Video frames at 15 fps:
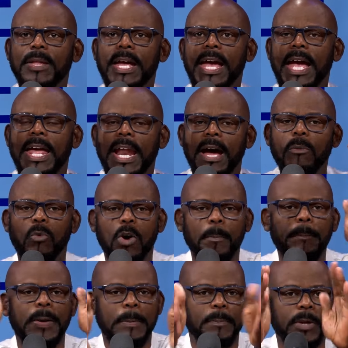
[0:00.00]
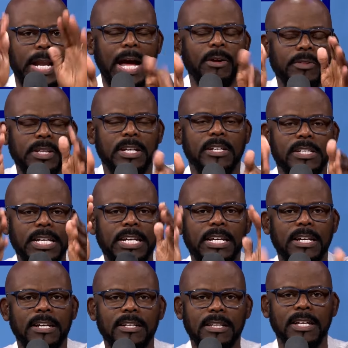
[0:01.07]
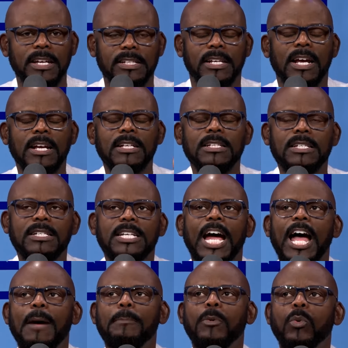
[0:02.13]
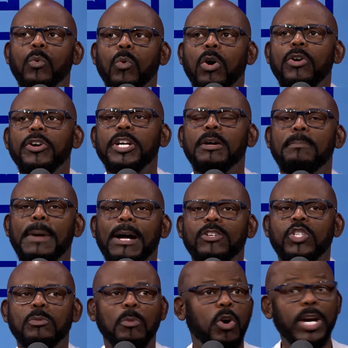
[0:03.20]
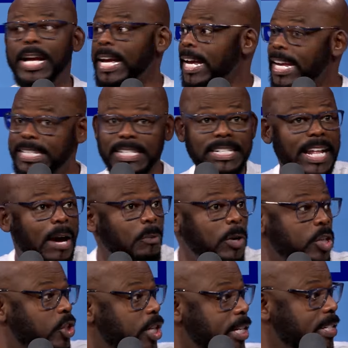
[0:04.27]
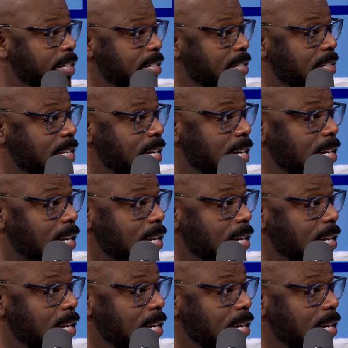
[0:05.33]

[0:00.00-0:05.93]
And I want people out there to hear mm-hmm. this. Stop worrying about tomorrow. Isn't that what Jesus yeah. did?